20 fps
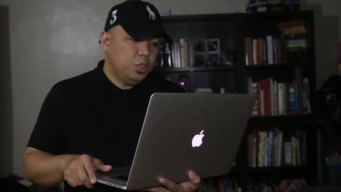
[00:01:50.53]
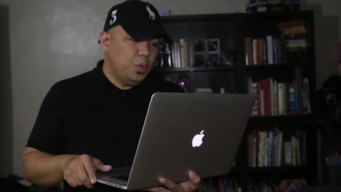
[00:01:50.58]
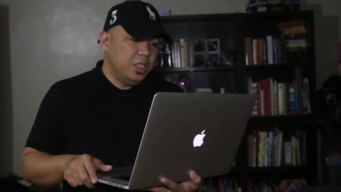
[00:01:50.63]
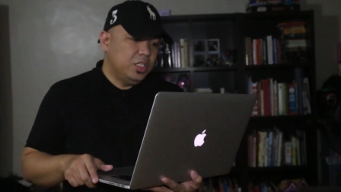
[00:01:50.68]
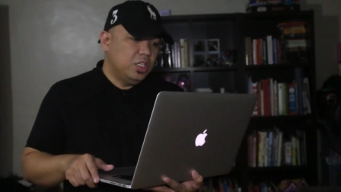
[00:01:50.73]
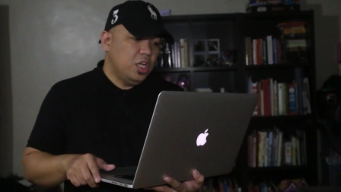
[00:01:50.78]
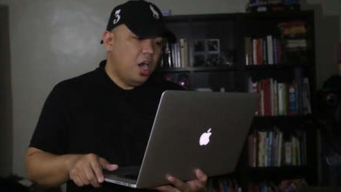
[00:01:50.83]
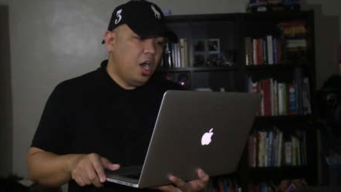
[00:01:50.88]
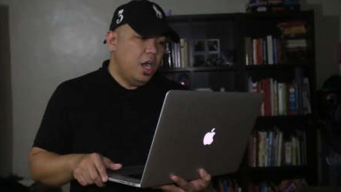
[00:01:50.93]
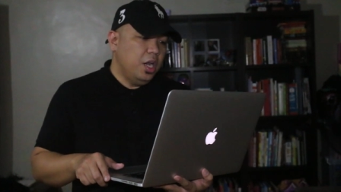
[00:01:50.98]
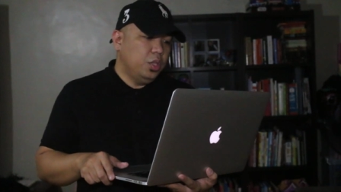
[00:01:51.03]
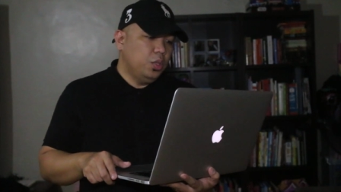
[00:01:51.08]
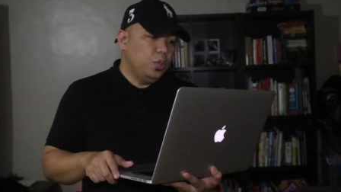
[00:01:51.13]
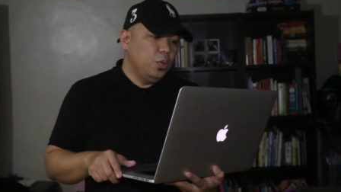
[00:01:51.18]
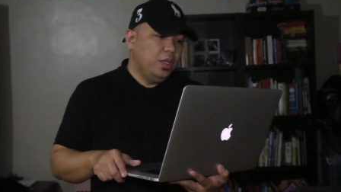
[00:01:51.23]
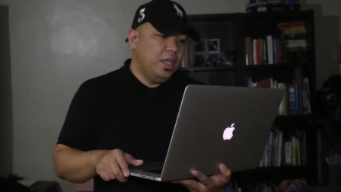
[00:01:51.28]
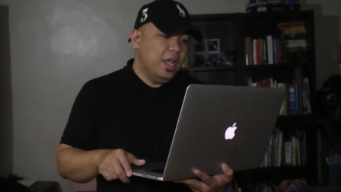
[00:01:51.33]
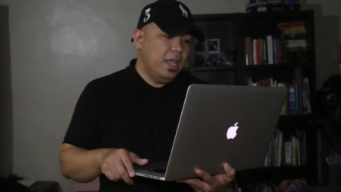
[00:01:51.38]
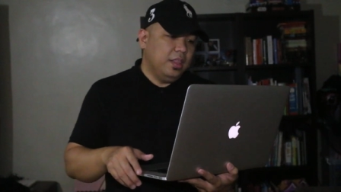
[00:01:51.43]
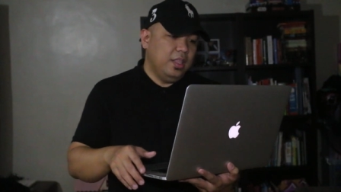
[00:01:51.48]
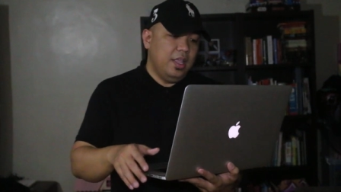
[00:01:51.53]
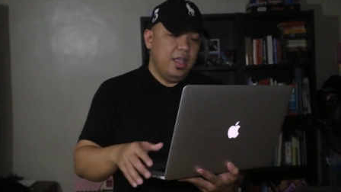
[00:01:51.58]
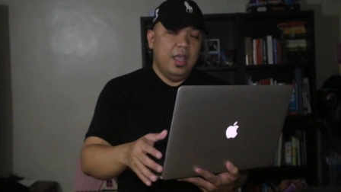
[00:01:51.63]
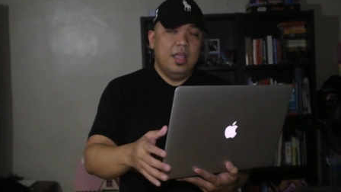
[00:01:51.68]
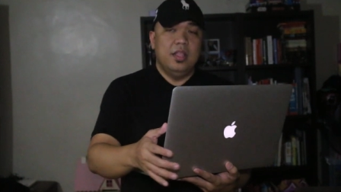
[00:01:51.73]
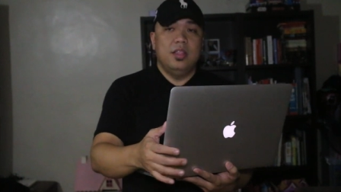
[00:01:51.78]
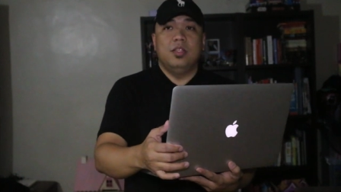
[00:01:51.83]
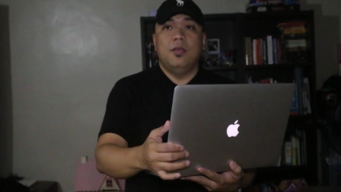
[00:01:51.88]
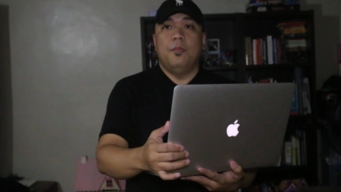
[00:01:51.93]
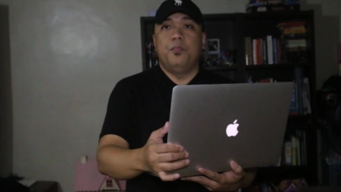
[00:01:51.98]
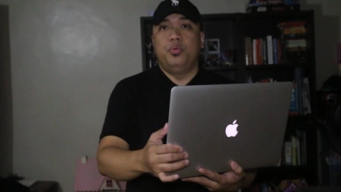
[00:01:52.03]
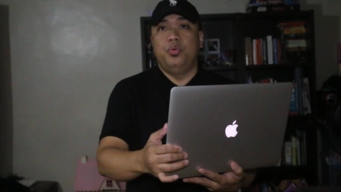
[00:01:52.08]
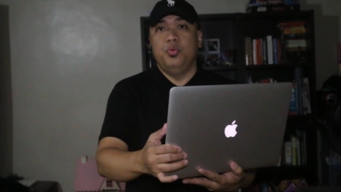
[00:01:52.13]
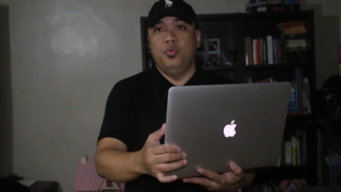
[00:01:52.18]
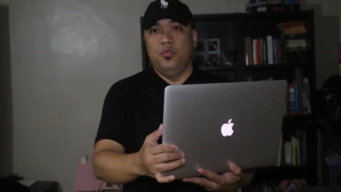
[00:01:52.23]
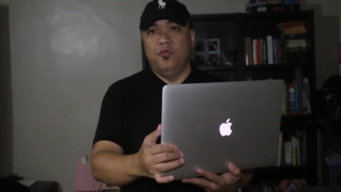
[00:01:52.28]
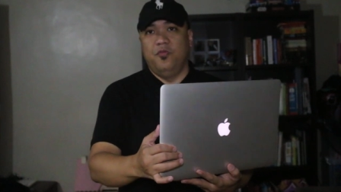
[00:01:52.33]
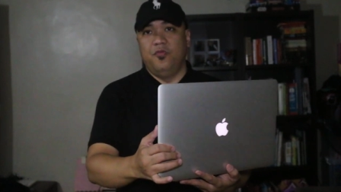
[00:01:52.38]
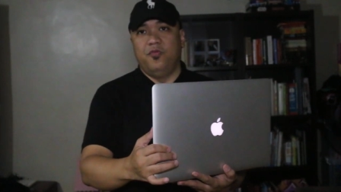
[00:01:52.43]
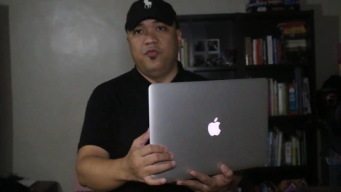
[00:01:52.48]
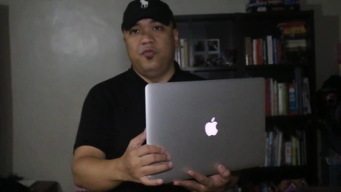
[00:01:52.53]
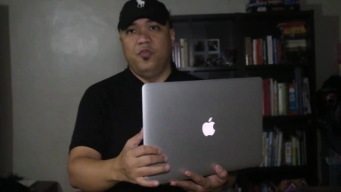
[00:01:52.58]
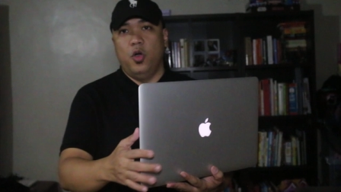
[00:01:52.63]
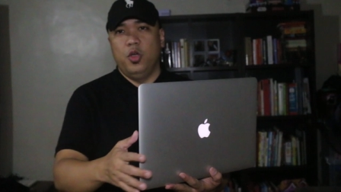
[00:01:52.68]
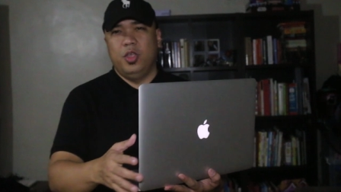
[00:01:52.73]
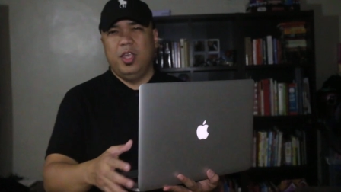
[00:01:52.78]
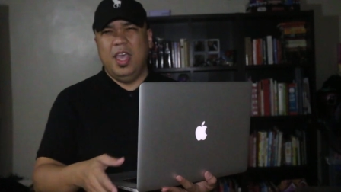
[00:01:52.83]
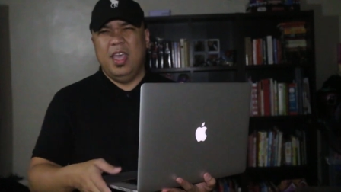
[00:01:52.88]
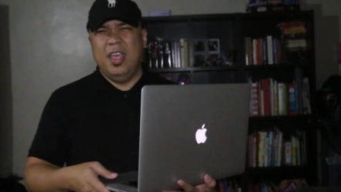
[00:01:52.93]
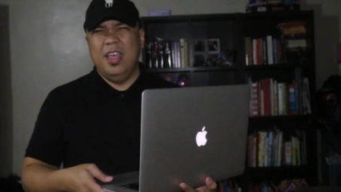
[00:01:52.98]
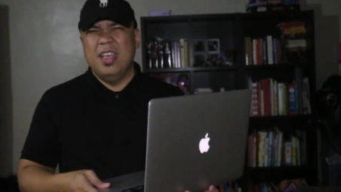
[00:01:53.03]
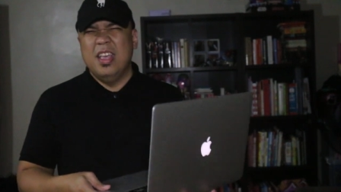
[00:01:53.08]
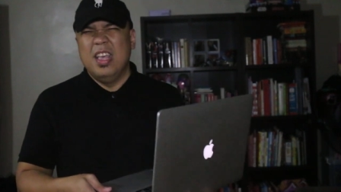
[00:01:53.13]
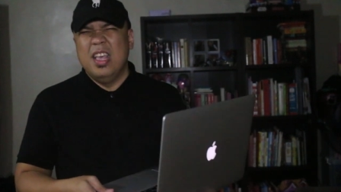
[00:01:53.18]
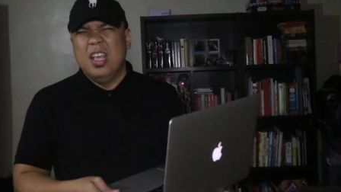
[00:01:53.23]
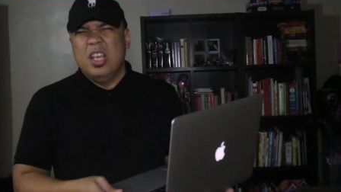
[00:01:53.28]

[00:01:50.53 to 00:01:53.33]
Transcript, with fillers: it's hard to get and approve, okay?